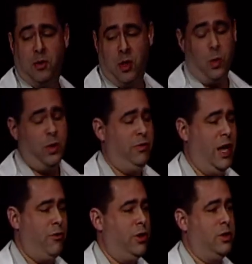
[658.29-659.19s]
So I would have
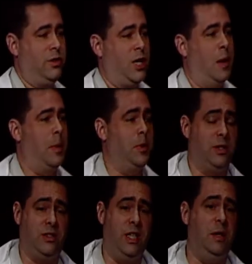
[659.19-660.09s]
never come up with
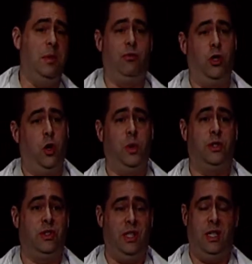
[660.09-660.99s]
this theme, even though we've
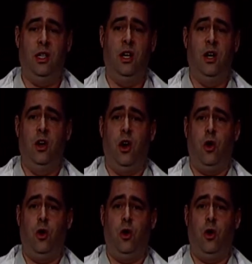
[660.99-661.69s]
seen all